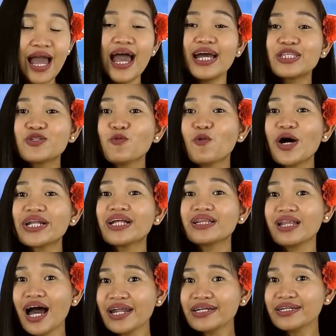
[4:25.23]
and do what a
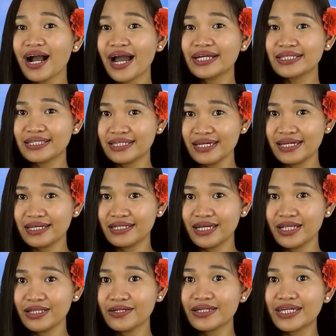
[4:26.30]
lot of guys did
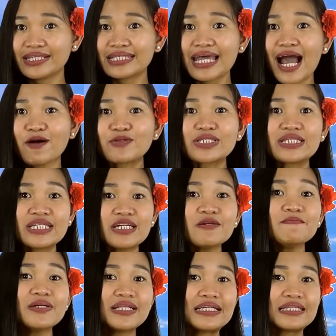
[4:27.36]
and look in towns near
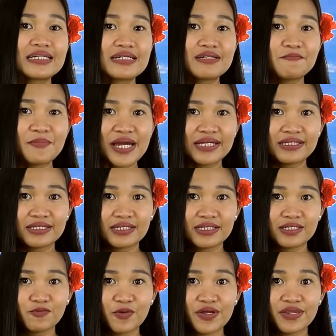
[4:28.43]
military
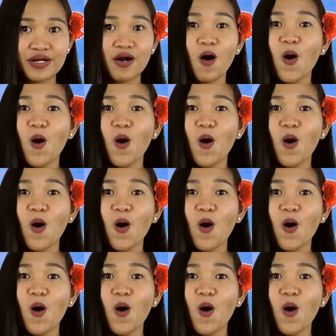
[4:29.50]
bases where there